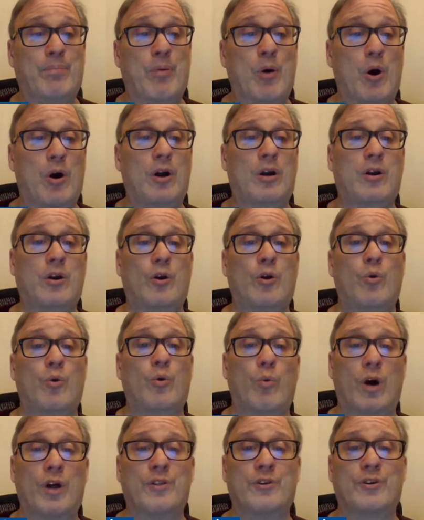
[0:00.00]
Parker
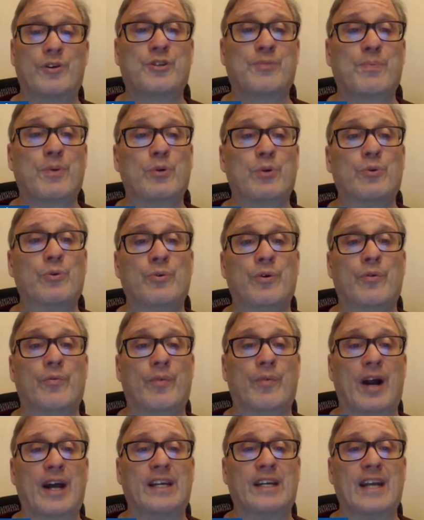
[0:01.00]
Weatherspoon
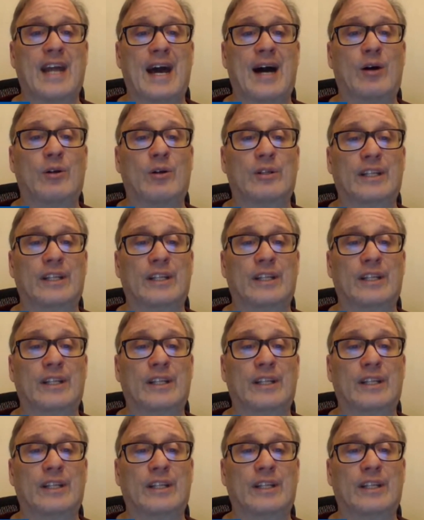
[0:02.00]
right now